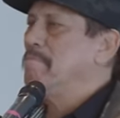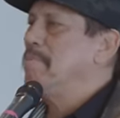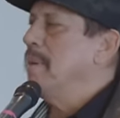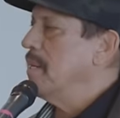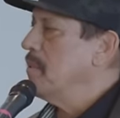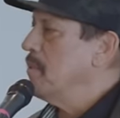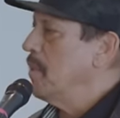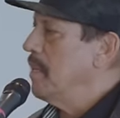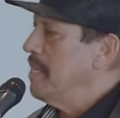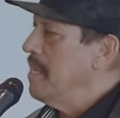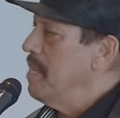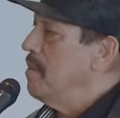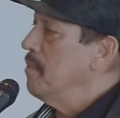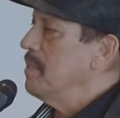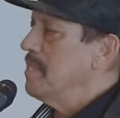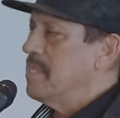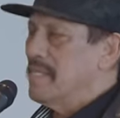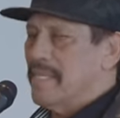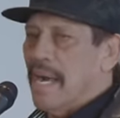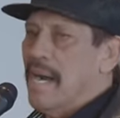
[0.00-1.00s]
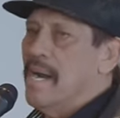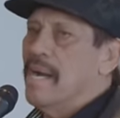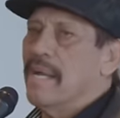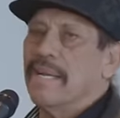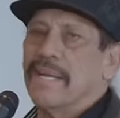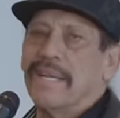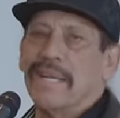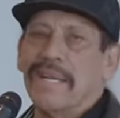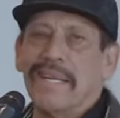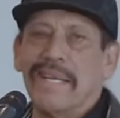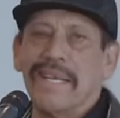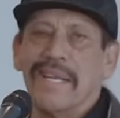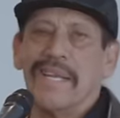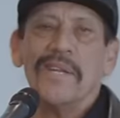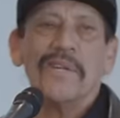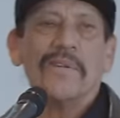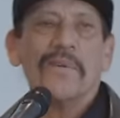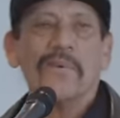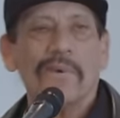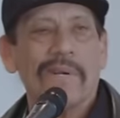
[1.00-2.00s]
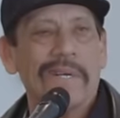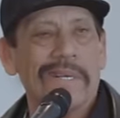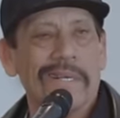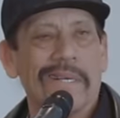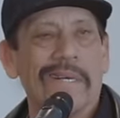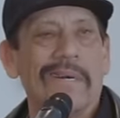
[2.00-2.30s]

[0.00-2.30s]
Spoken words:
But when he was done, he knew where to